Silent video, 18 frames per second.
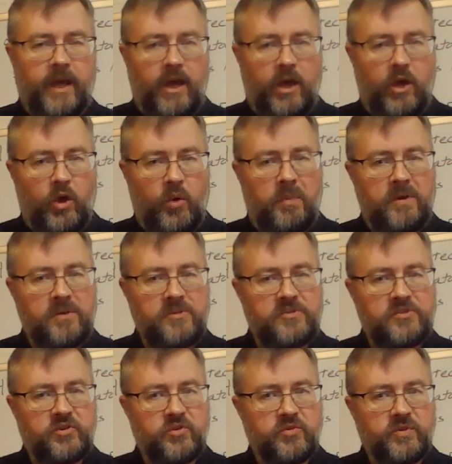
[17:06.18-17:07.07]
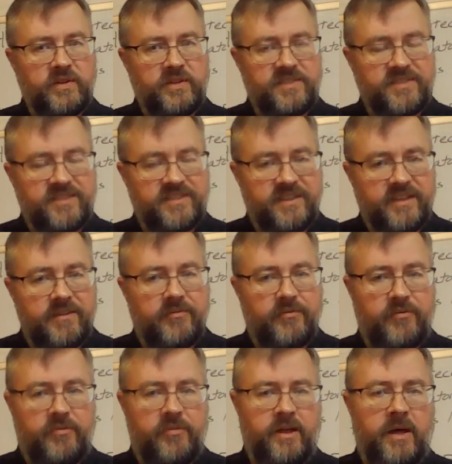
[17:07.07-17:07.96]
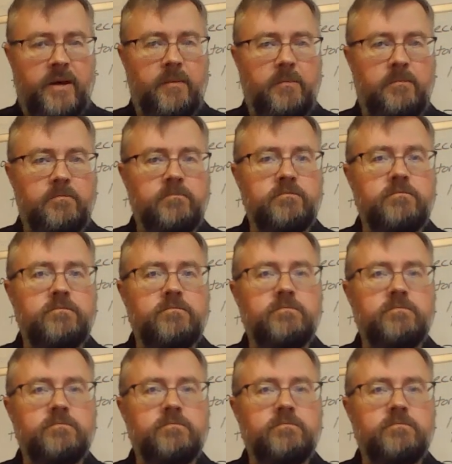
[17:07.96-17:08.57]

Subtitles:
Help us to receive them.